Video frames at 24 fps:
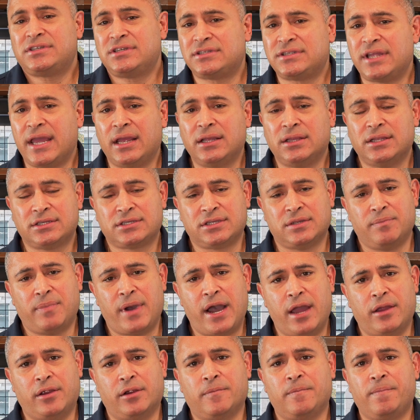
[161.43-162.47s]
is saying, listen,
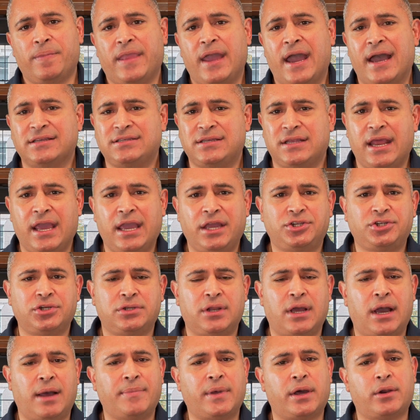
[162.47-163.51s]
buyer, as an
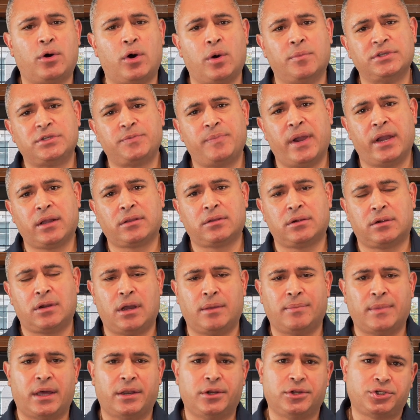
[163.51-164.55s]
agent, I'm not a home inspector,
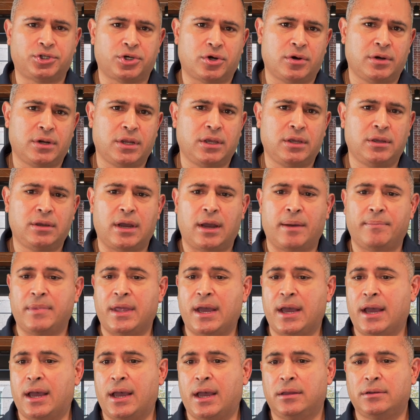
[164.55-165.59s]
I'm not an attorney, I'm
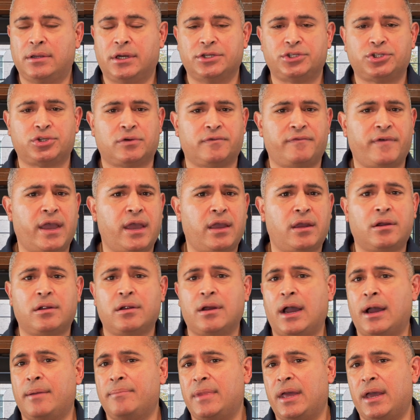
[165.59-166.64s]
not a
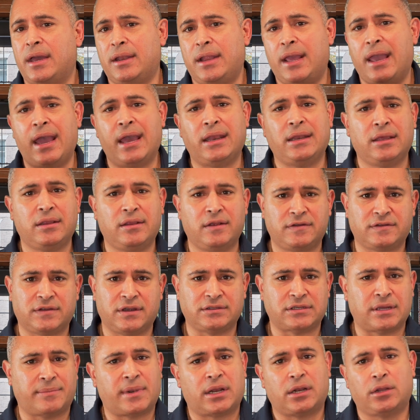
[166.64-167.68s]
surveyor, I'm not any of these
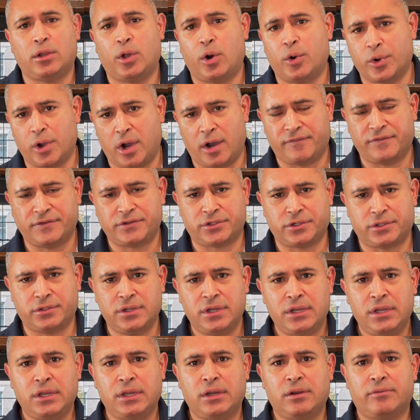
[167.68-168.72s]
things. I'm not a loan officer,
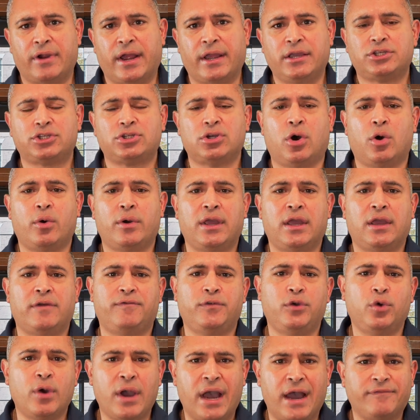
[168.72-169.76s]
right? So if
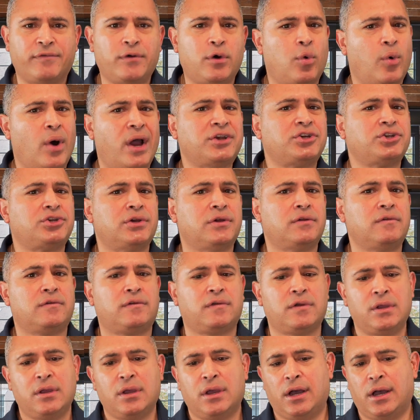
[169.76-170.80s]
you have
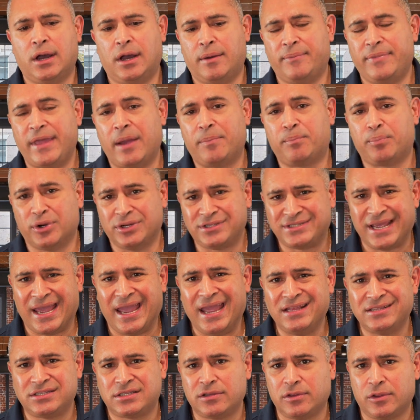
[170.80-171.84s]
questions that
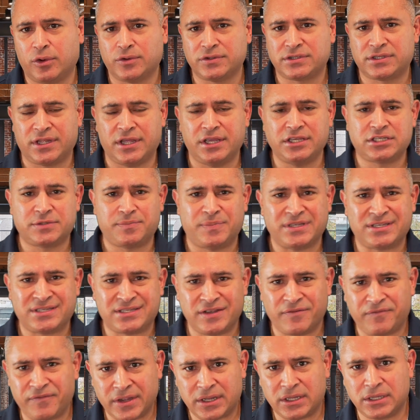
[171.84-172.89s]
pertain to those things
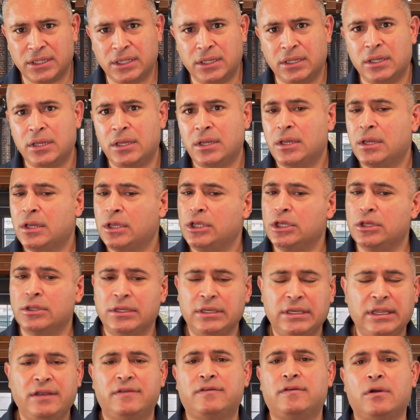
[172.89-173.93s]
specifically, you
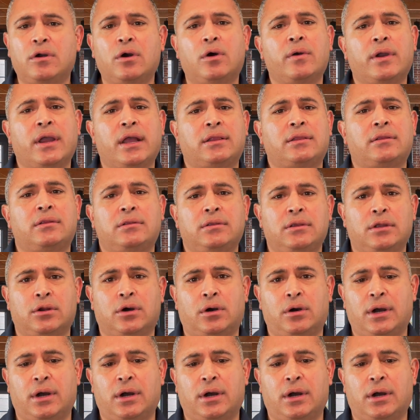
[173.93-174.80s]
need to go get, you